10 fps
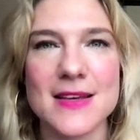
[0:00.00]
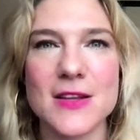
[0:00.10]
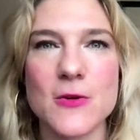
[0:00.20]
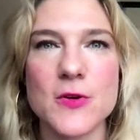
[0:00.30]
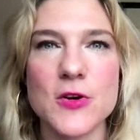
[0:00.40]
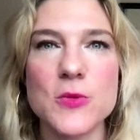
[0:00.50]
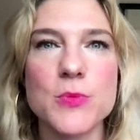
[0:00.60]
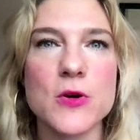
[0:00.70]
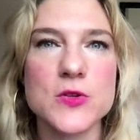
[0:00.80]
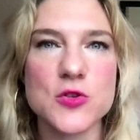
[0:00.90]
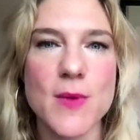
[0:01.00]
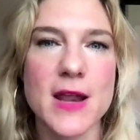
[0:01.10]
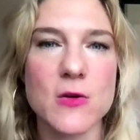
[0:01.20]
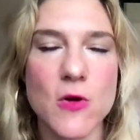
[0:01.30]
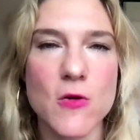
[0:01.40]
You know, could post
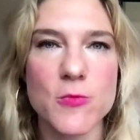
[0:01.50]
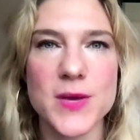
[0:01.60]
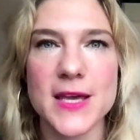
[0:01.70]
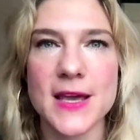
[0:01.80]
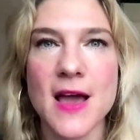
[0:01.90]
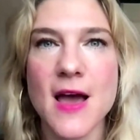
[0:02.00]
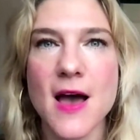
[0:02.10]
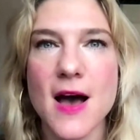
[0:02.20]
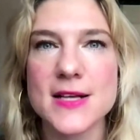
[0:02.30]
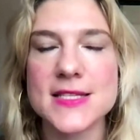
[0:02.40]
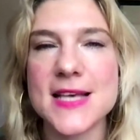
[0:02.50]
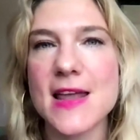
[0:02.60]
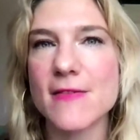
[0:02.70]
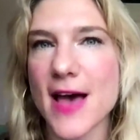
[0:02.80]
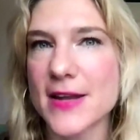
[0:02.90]
traumatic growth be a
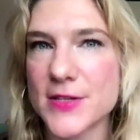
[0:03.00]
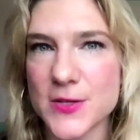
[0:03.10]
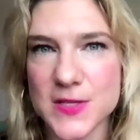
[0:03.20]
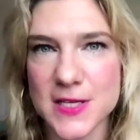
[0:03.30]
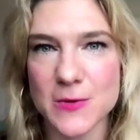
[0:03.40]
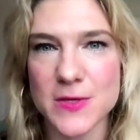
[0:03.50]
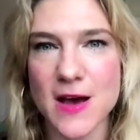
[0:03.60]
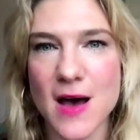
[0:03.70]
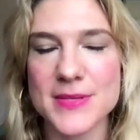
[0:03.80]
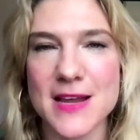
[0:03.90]
set of attitudes that you adopt?